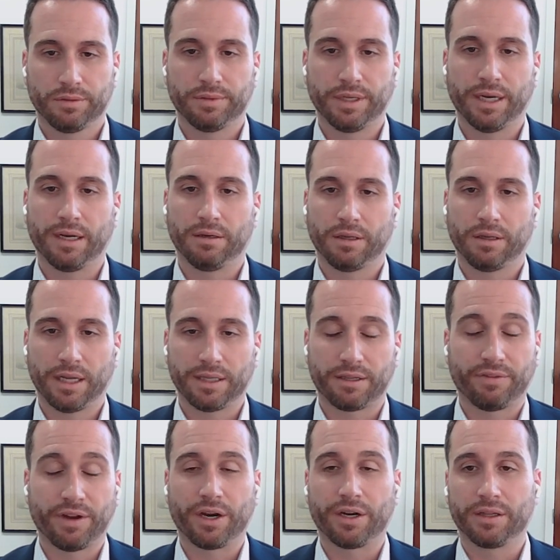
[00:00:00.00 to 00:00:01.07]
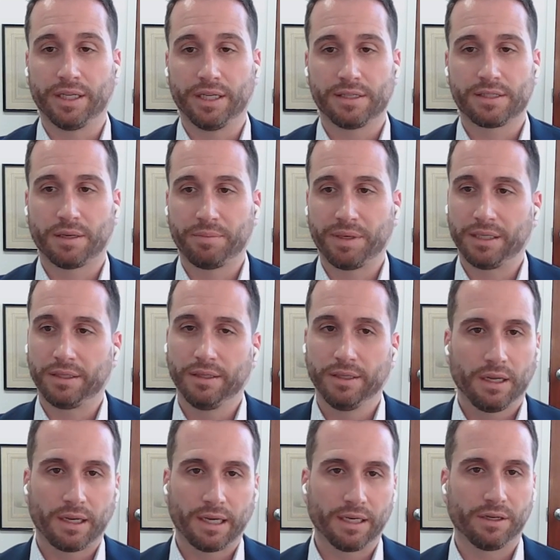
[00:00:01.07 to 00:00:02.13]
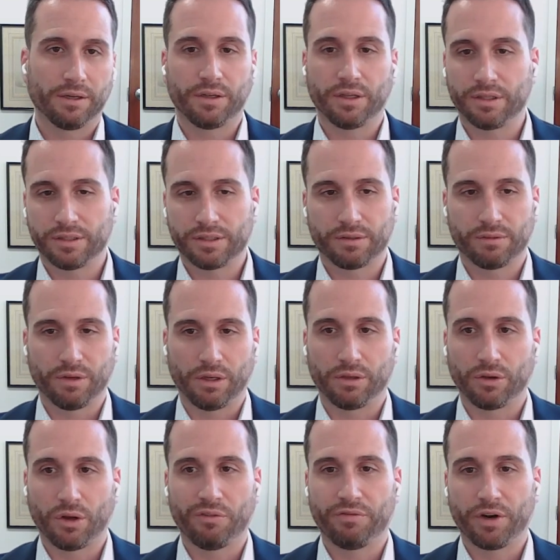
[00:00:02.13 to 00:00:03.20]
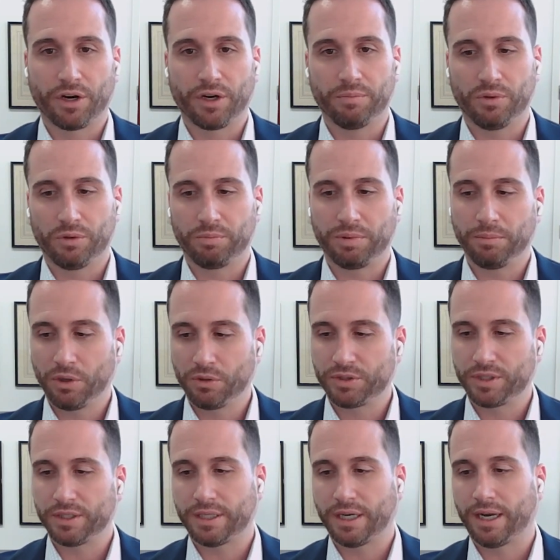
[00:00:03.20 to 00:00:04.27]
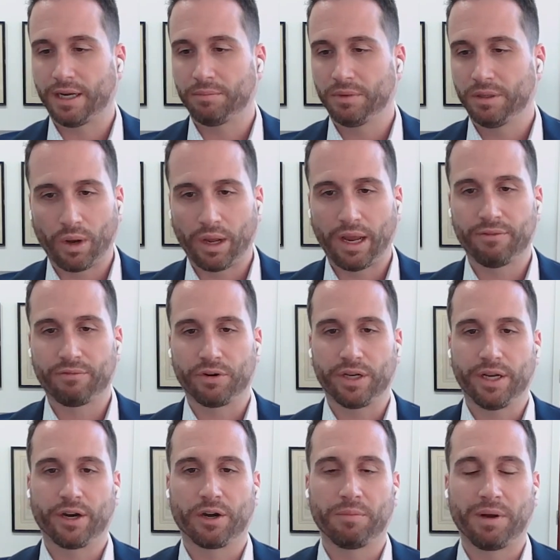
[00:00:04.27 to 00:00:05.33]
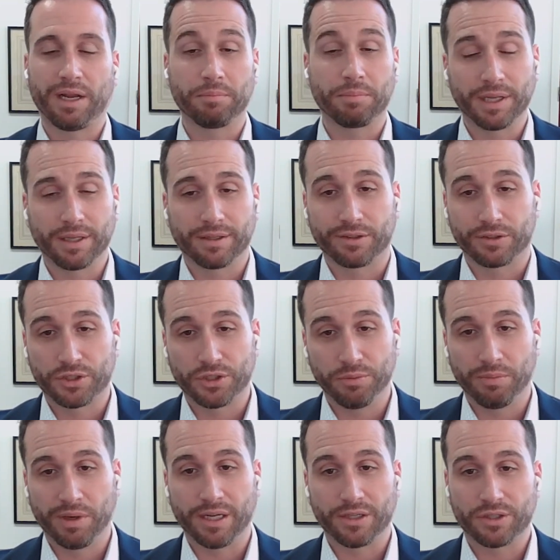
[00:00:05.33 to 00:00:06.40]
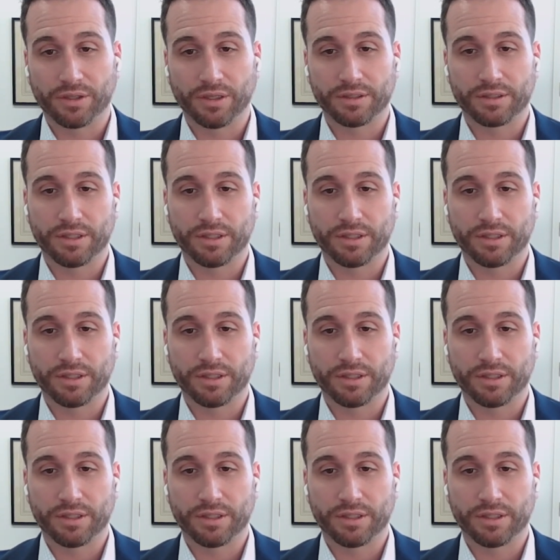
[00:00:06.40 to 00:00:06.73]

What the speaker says: Yeah, at the very least. I mean, it's all variable, but most of the time, every year might be a little too much.